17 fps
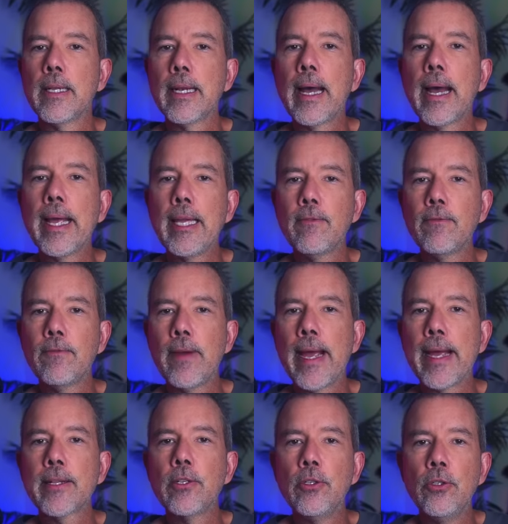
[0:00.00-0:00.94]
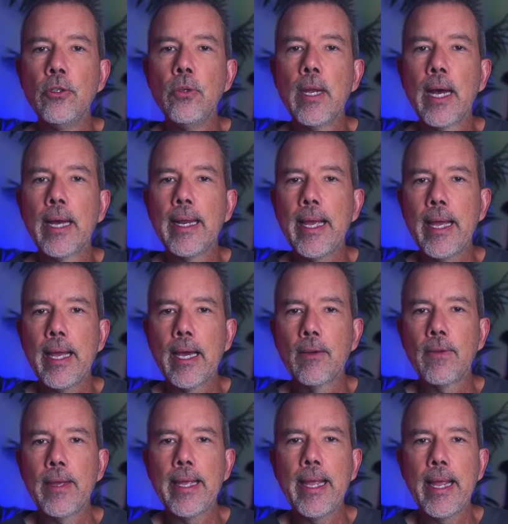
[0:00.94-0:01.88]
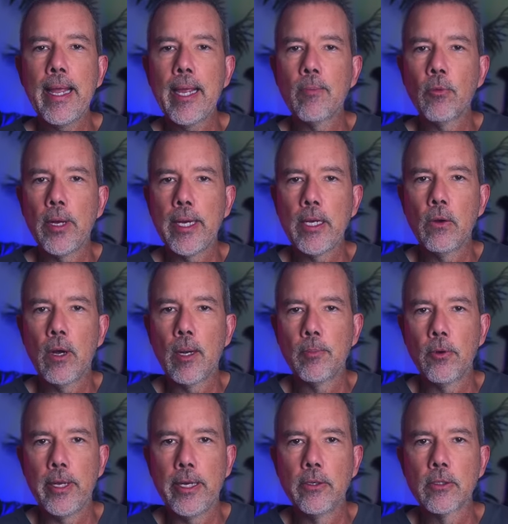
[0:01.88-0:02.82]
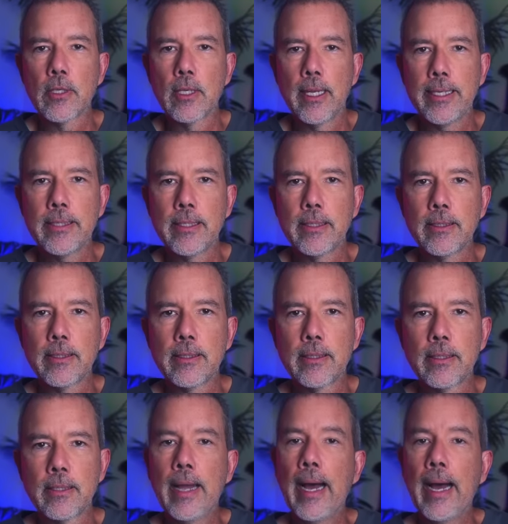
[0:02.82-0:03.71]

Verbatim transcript: that I, in fact, do not have a ham radio operator's license.